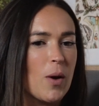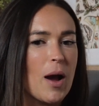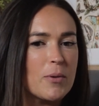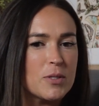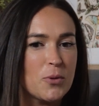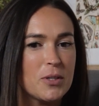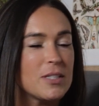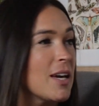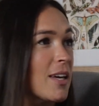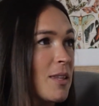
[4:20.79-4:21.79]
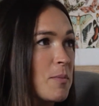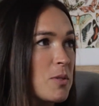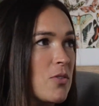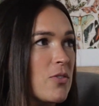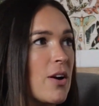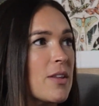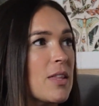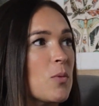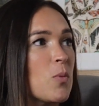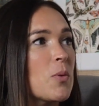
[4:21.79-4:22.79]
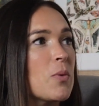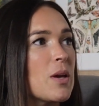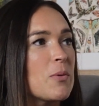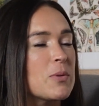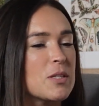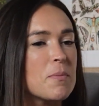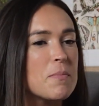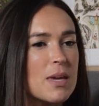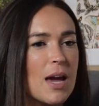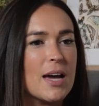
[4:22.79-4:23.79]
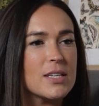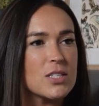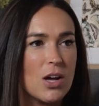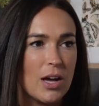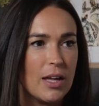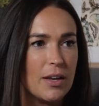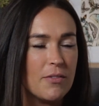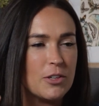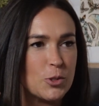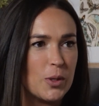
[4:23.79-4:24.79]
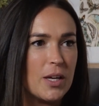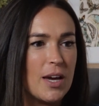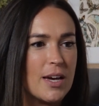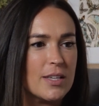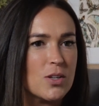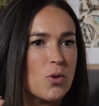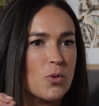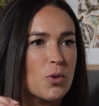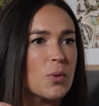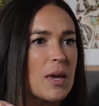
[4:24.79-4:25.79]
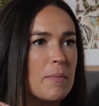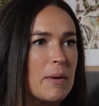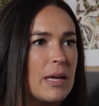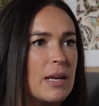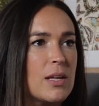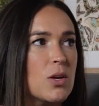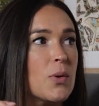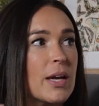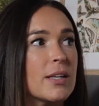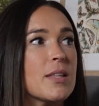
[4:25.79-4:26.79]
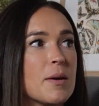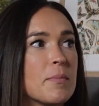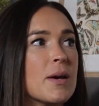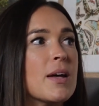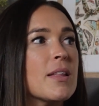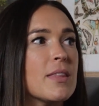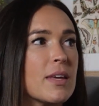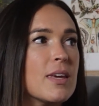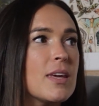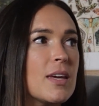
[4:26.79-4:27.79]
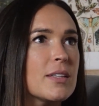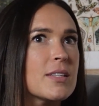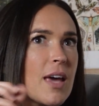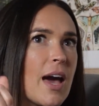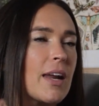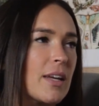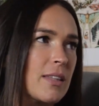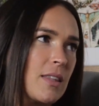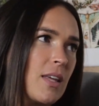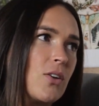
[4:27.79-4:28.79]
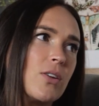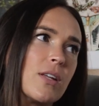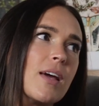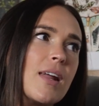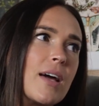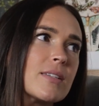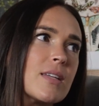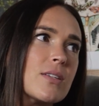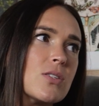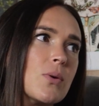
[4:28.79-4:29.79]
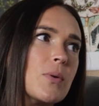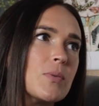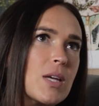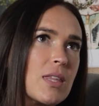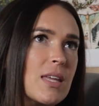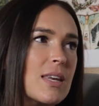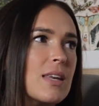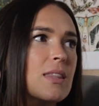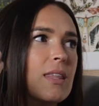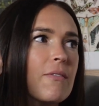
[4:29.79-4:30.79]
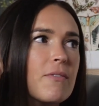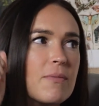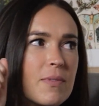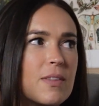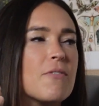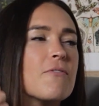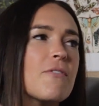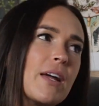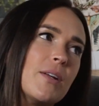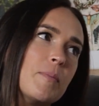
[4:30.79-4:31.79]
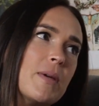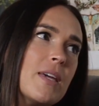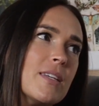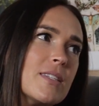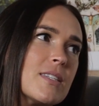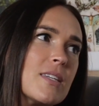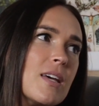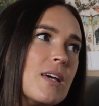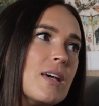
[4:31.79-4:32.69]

where I was only taking them so far. And then we, it was, to me, I saw it visually as, oh, you came in and you handed them the key to the attic that they couldn't get access to. It was like the, the, the final piece